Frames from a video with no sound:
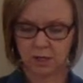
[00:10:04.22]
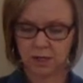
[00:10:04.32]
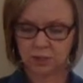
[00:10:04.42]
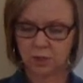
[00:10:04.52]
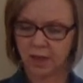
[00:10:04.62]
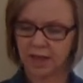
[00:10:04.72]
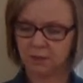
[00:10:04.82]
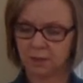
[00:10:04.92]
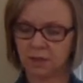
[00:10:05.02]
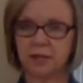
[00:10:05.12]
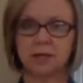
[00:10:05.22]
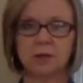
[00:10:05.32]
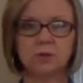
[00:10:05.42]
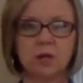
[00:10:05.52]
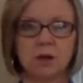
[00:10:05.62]
So Haman he
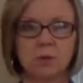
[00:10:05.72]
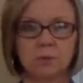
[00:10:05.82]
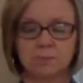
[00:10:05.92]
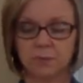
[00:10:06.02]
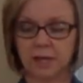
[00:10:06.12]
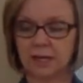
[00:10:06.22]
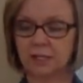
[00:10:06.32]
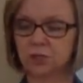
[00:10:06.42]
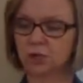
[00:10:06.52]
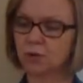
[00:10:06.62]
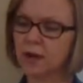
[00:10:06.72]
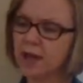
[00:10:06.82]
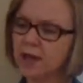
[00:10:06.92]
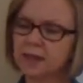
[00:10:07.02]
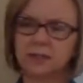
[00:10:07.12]
goes home and he's
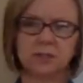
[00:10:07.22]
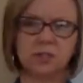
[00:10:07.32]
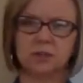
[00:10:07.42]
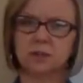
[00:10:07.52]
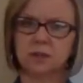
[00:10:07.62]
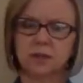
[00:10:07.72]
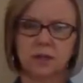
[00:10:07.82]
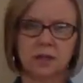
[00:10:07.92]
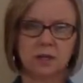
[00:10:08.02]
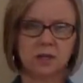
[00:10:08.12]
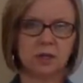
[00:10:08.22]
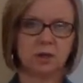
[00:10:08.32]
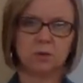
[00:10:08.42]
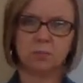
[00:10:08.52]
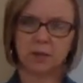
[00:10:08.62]
trying to, you
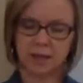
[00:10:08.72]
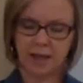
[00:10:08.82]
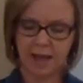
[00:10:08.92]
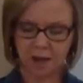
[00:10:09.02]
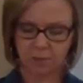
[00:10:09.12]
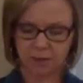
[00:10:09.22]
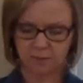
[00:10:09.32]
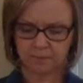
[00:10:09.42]
know, be happy.